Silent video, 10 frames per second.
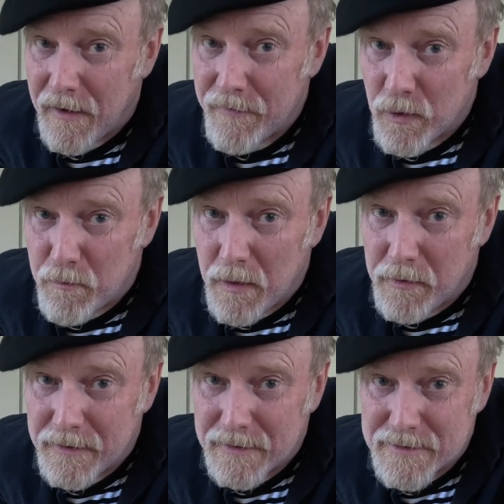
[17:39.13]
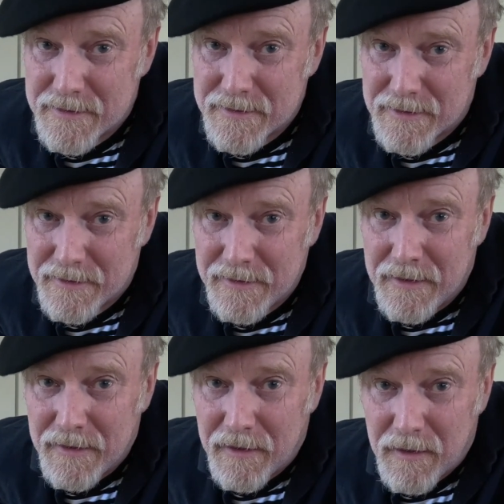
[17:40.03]
They are bubbling and sizzling,
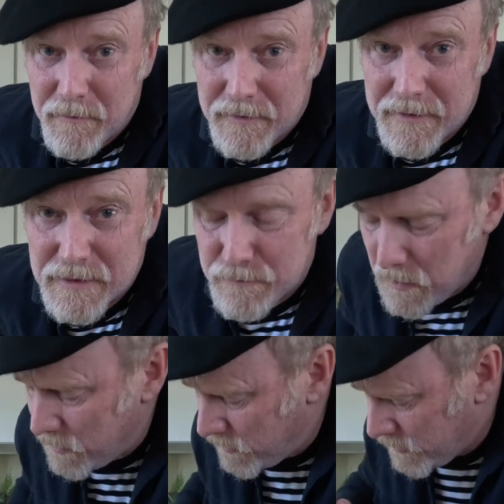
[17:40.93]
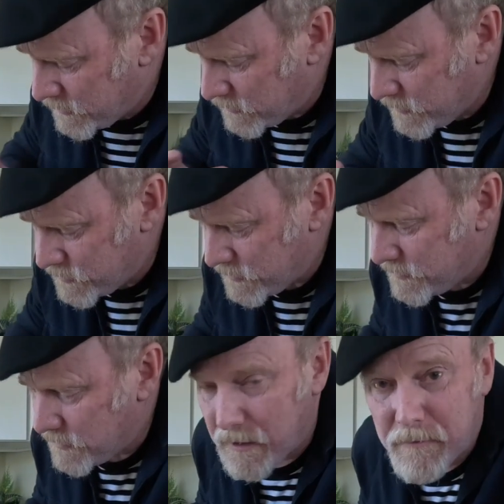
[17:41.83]
and they smell
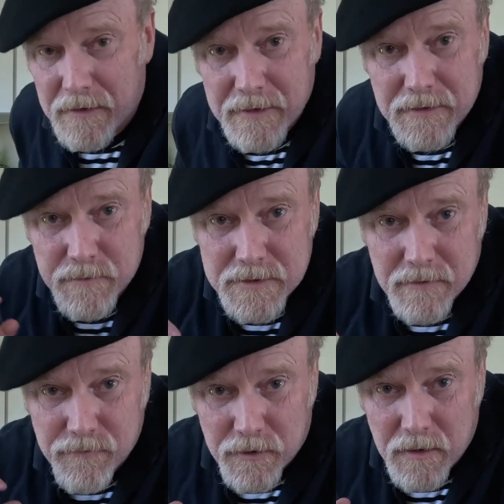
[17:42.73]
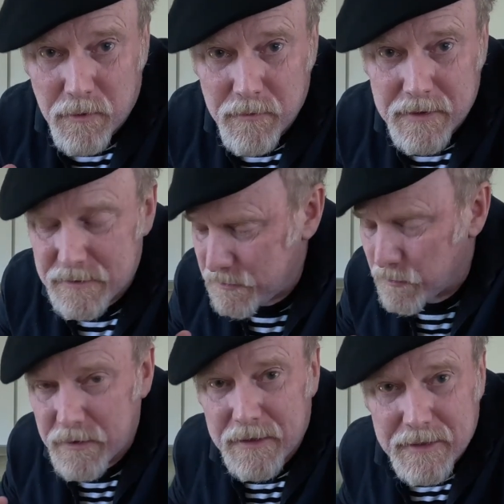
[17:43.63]
delicious. I let them sit for a couple minutes
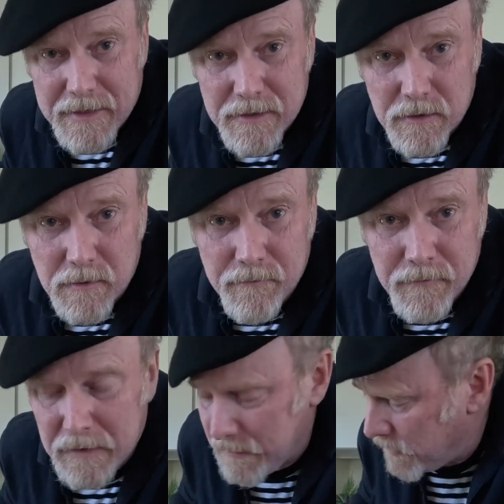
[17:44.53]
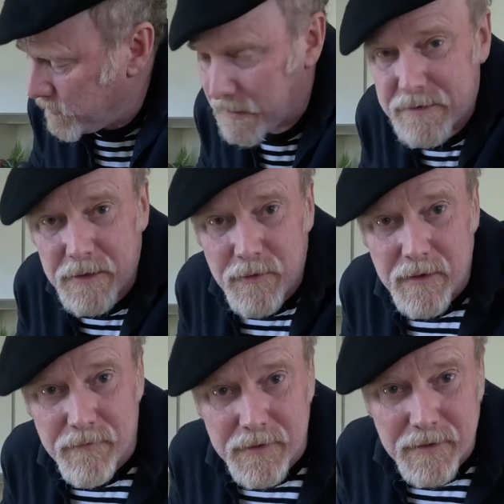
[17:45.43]
so that I can handle them because I don't
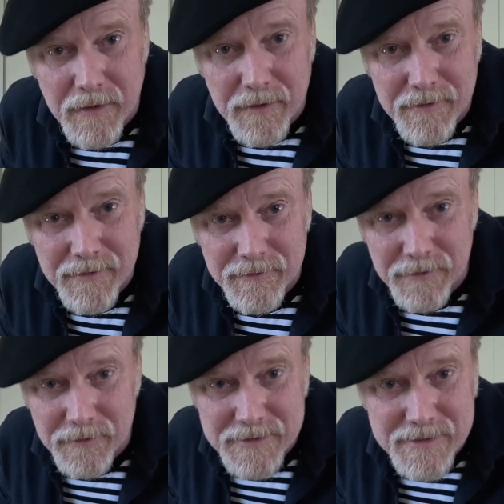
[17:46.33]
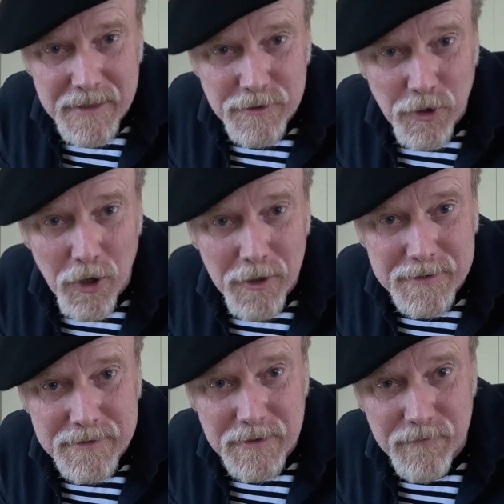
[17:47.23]
have the little snail
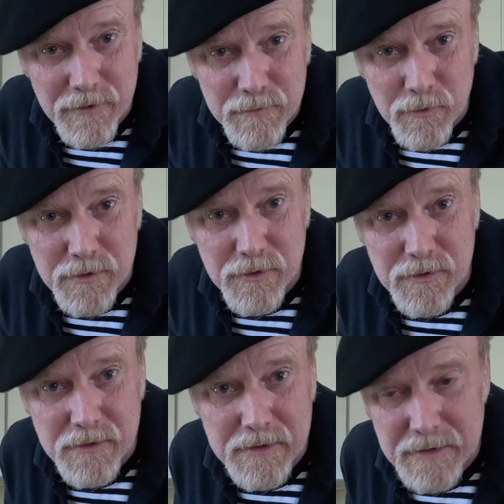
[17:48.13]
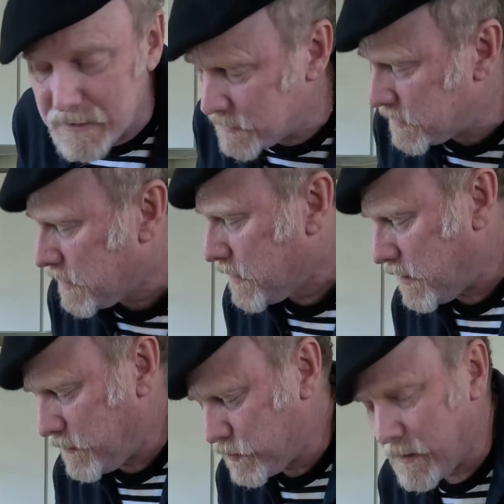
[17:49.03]
tongs and stuff that you're supposed to use to eat these.
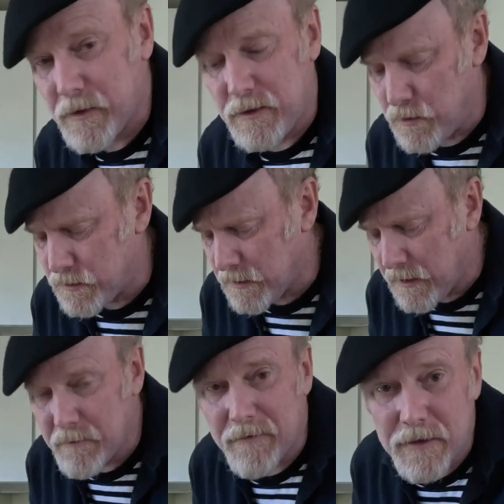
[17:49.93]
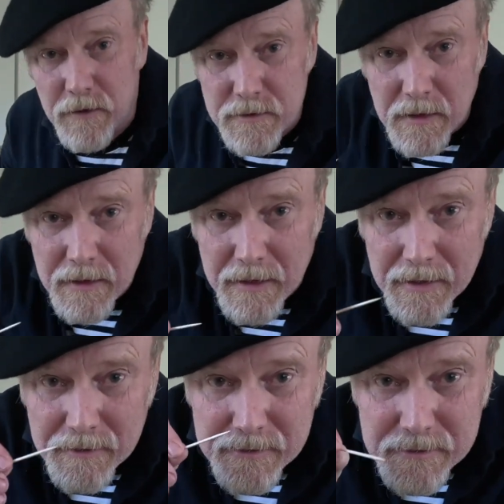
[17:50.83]
So I'm going to use my fingers
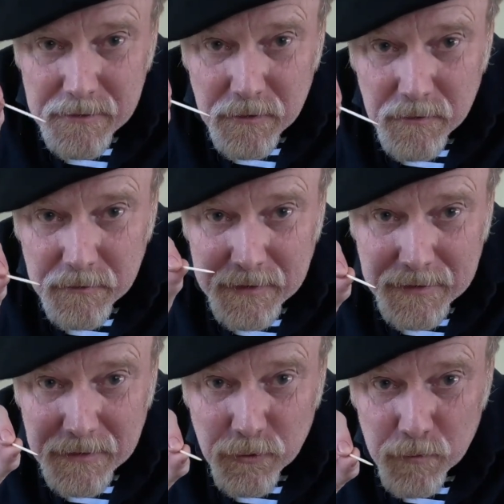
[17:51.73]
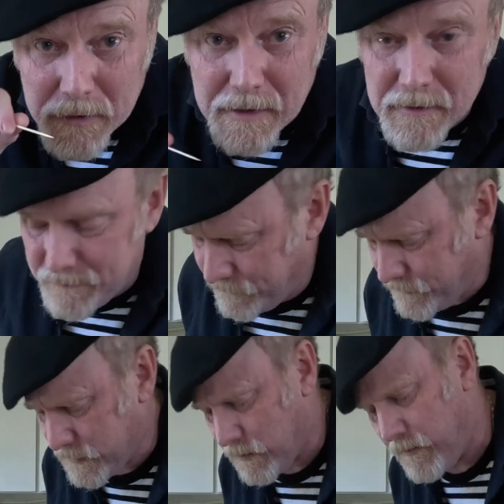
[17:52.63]
and this little cocktail toothpick.
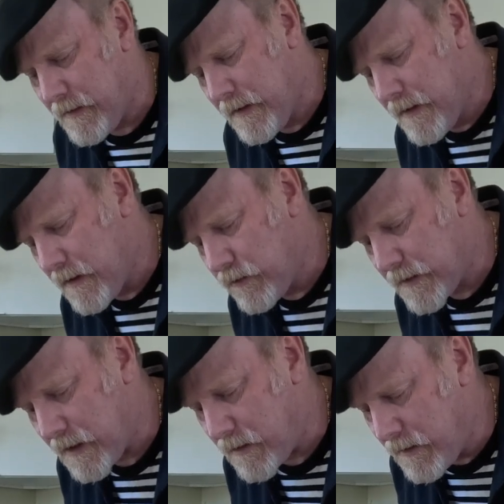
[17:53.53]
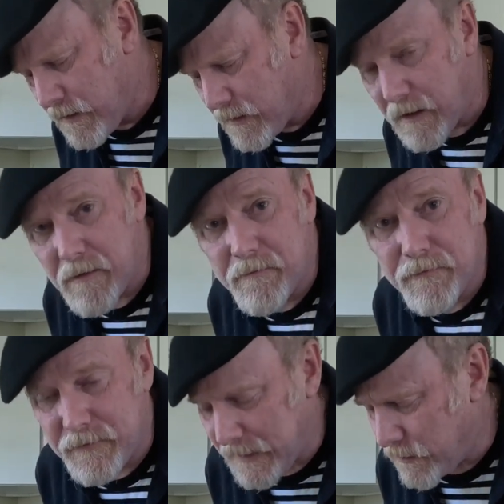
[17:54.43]
So look how, I
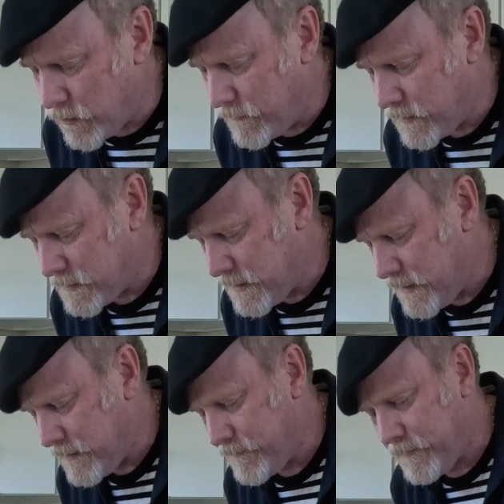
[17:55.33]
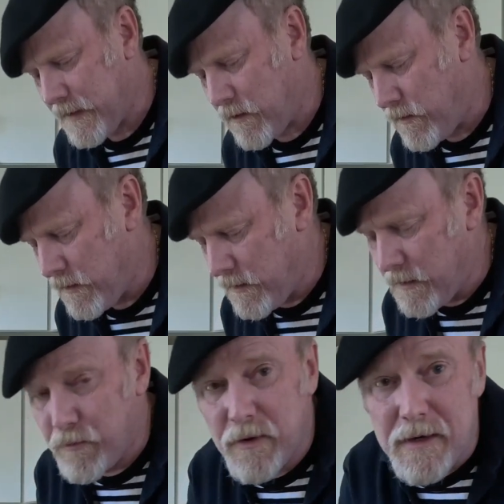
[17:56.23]
don't know if you can see how
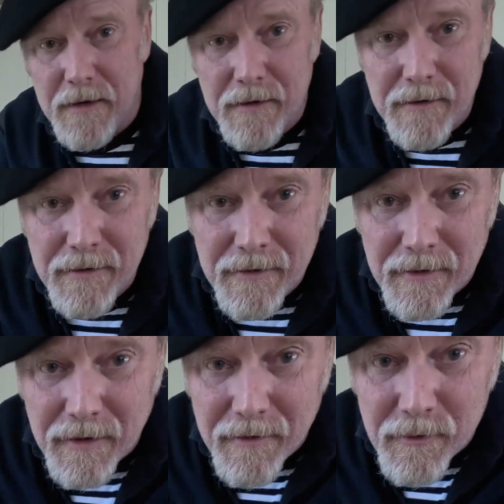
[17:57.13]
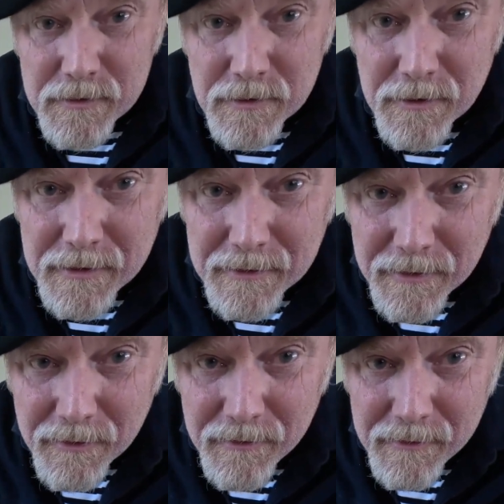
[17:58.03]
pretty those look in
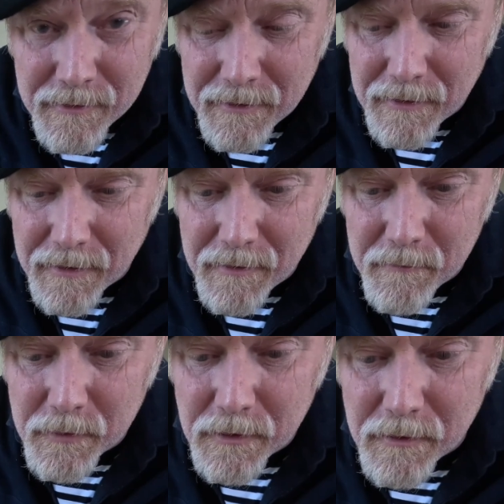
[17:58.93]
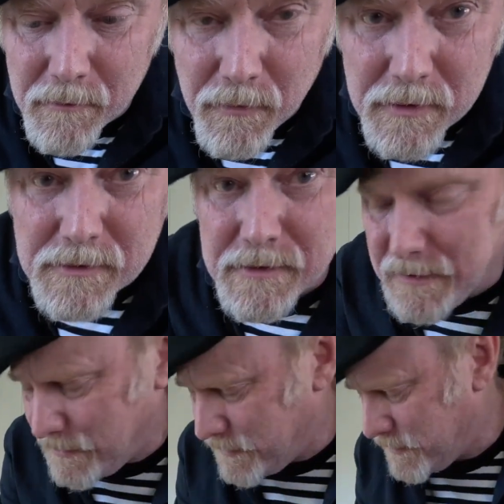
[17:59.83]
there with all the parsley
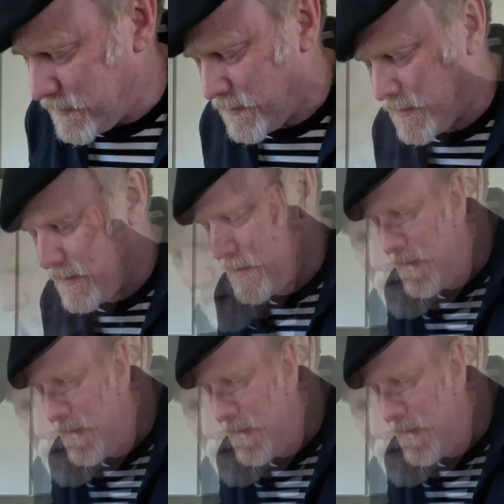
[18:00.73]
and all that.